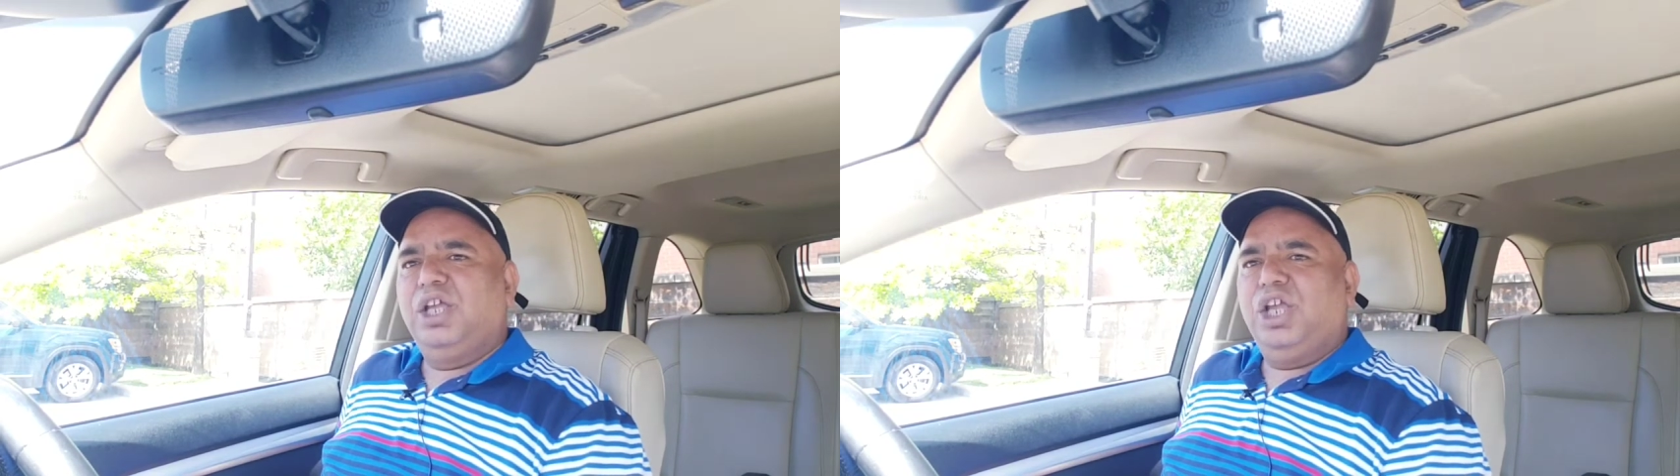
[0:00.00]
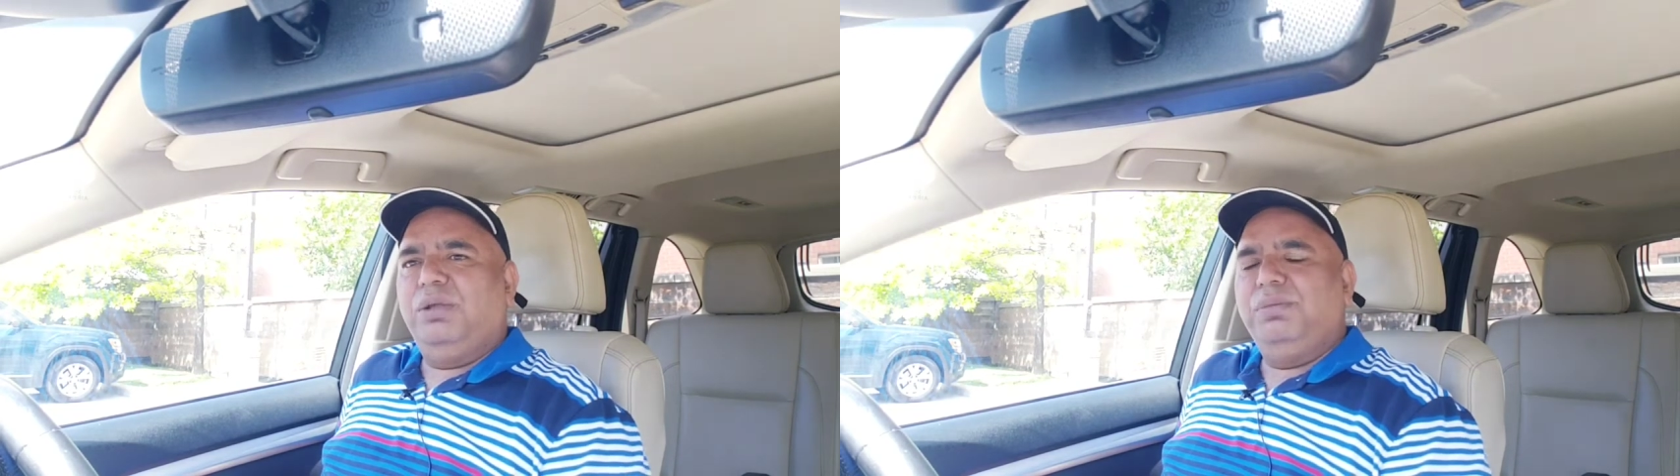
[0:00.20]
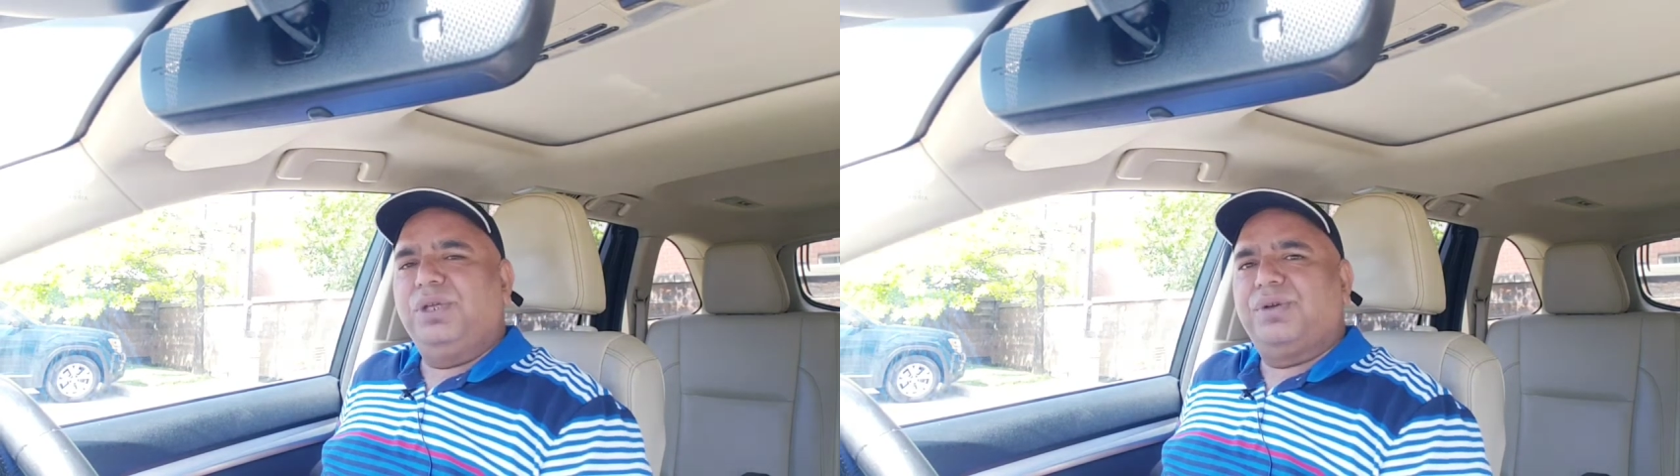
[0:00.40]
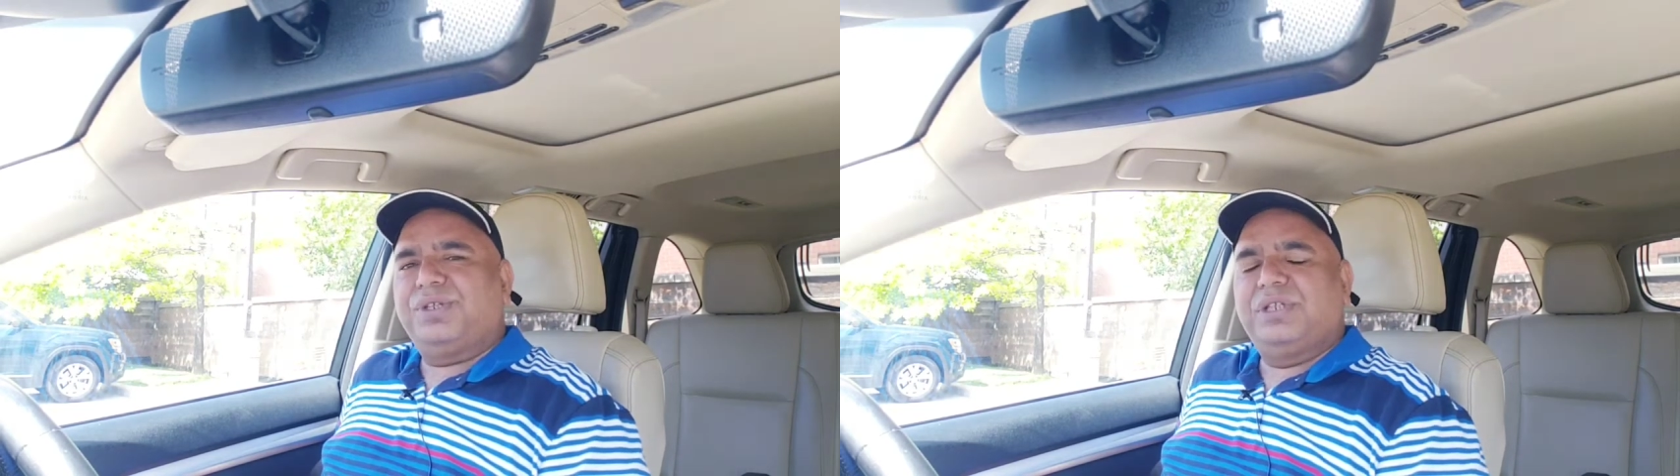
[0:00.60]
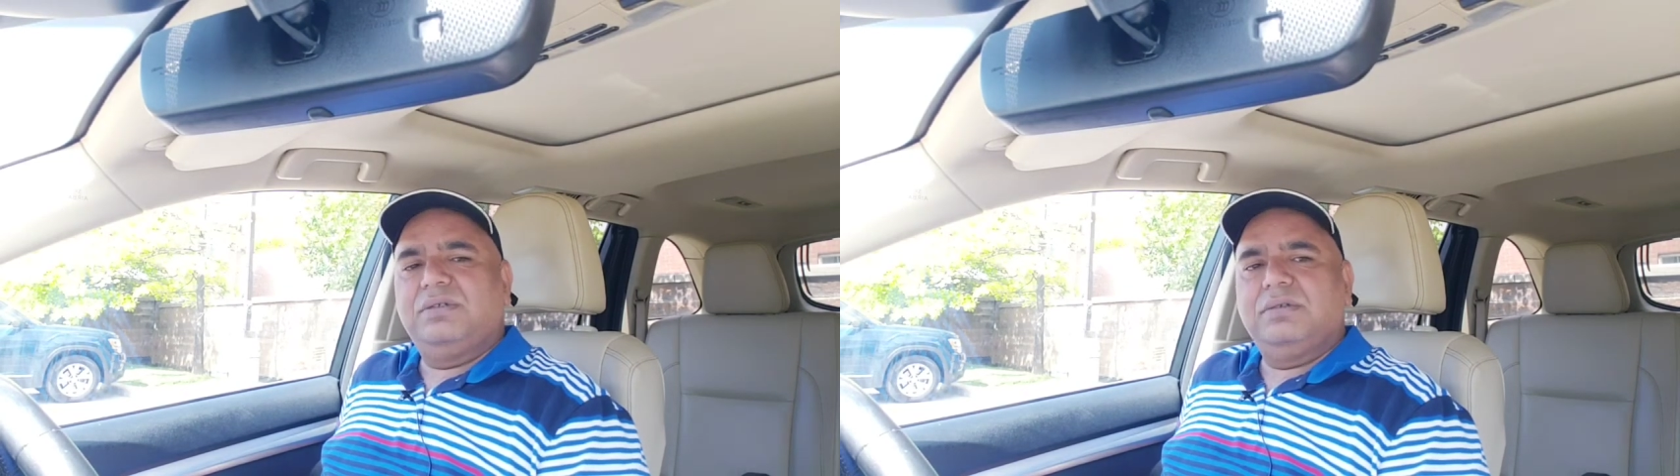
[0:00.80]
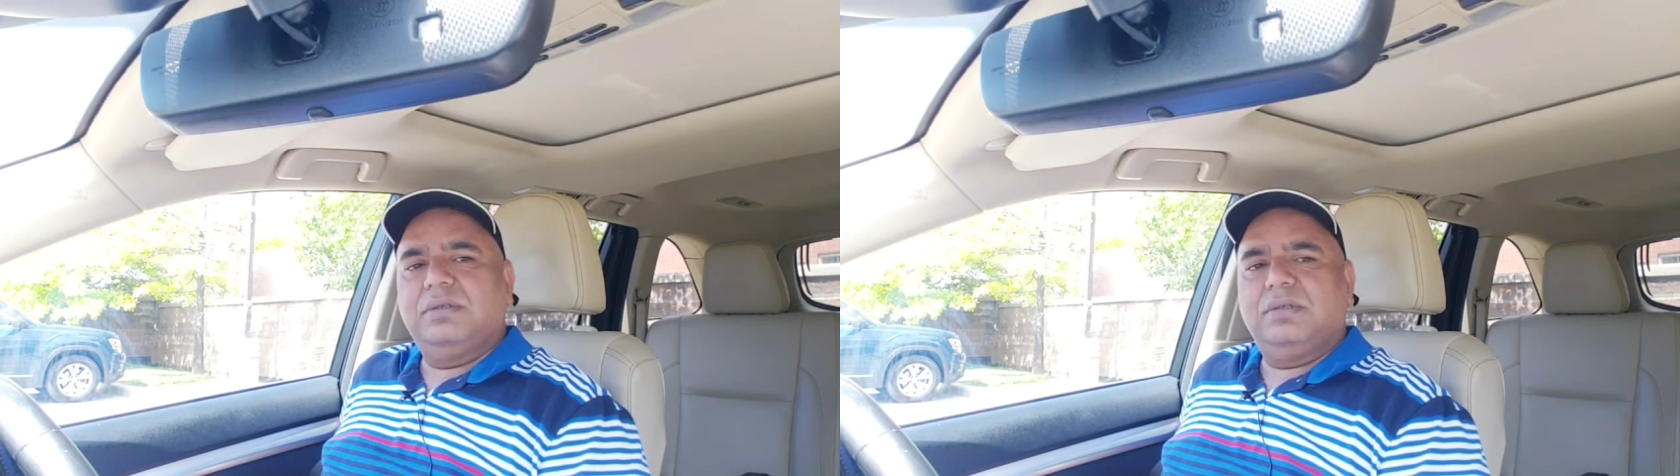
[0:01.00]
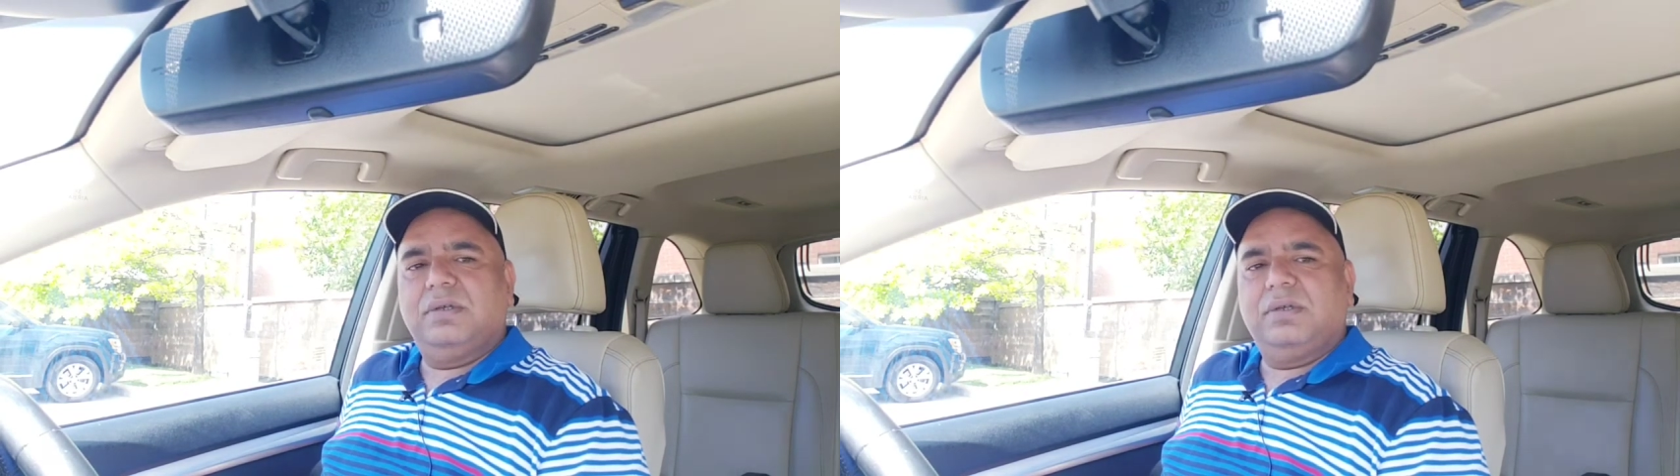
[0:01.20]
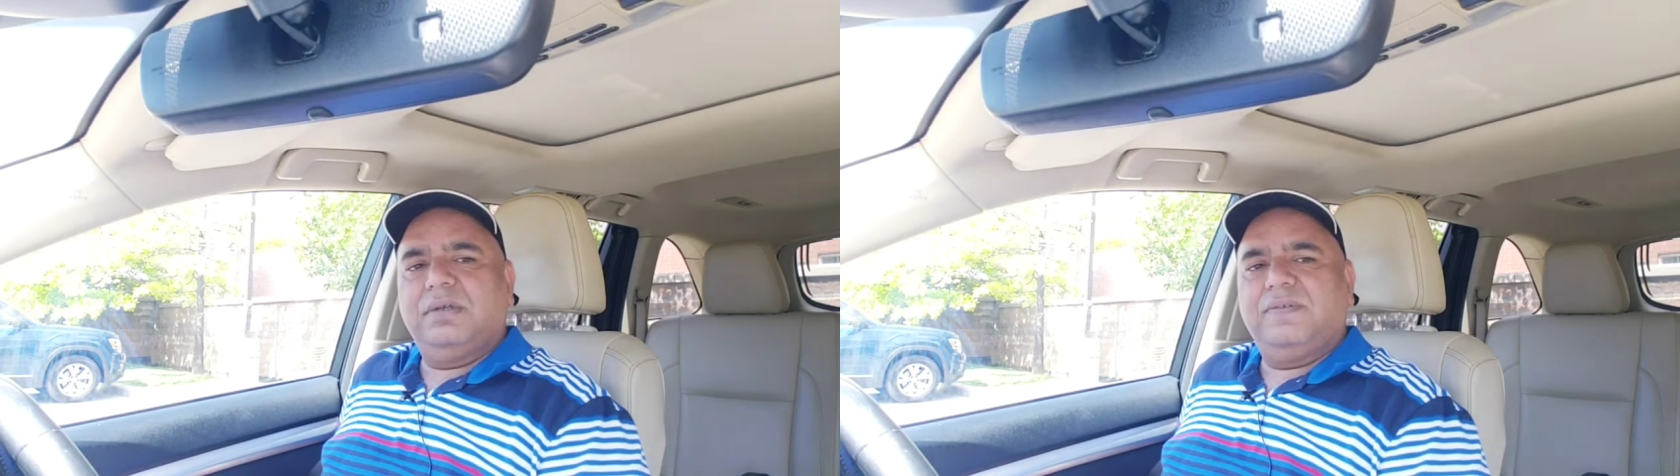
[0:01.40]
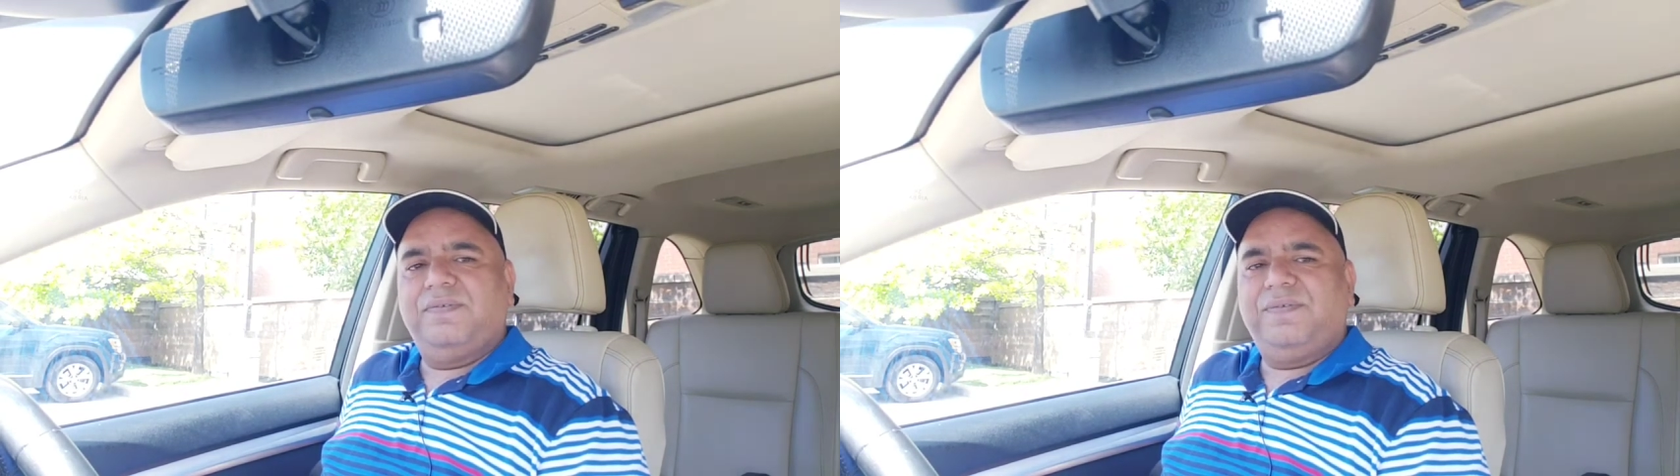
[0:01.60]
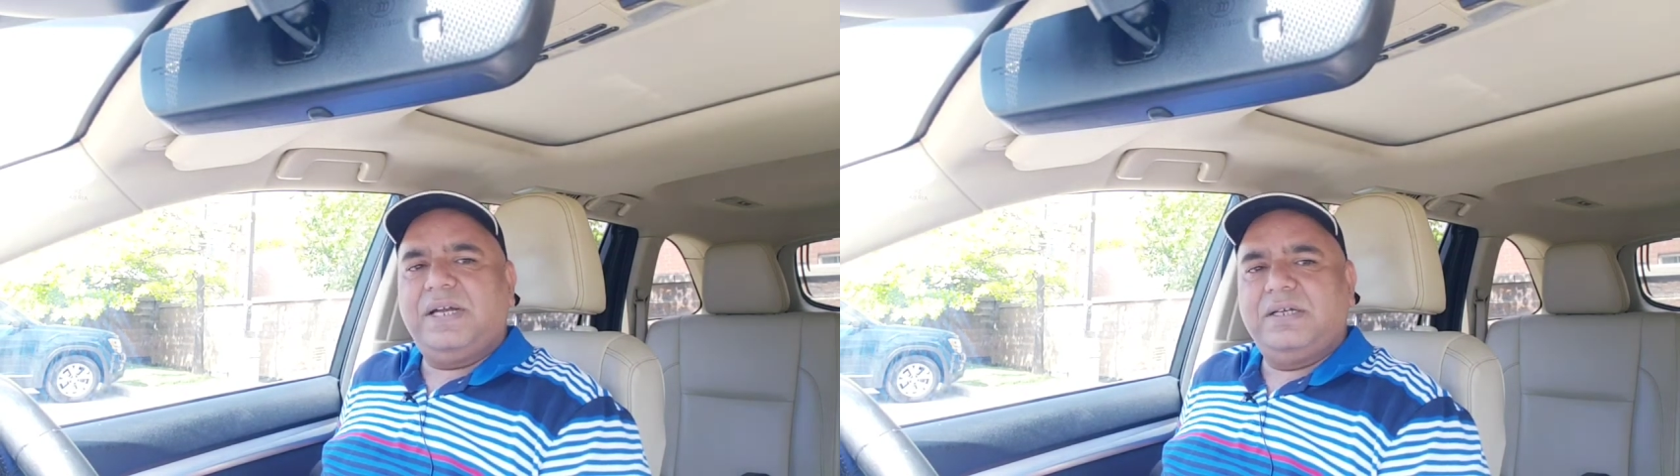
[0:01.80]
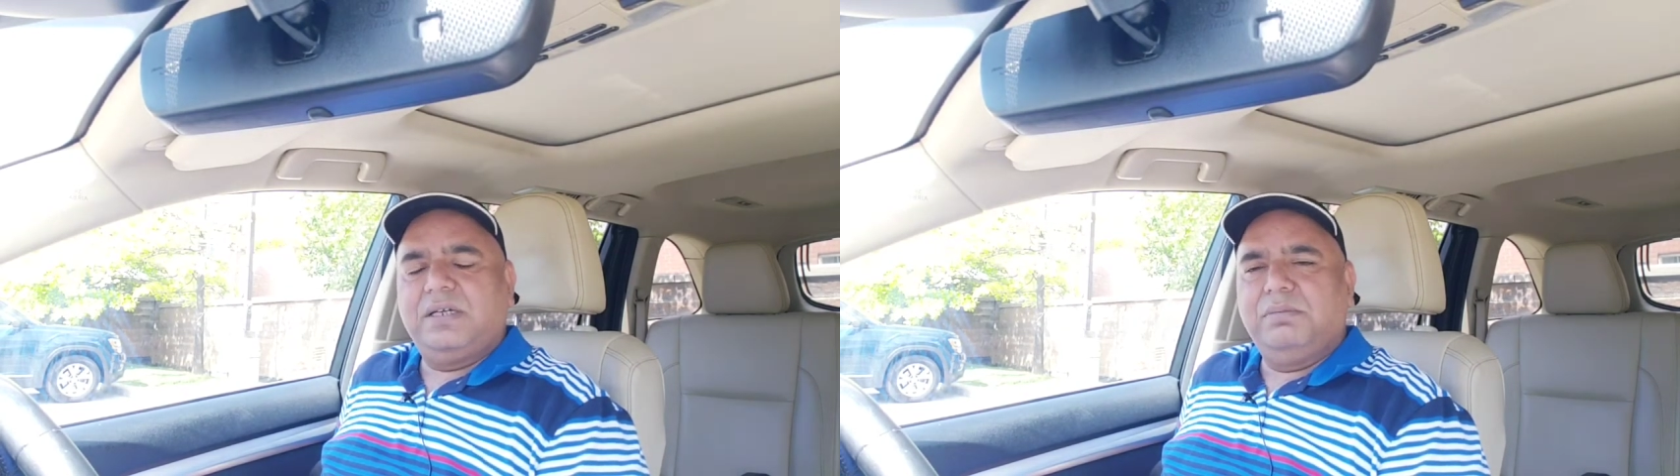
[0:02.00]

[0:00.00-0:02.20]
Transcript: immigration federal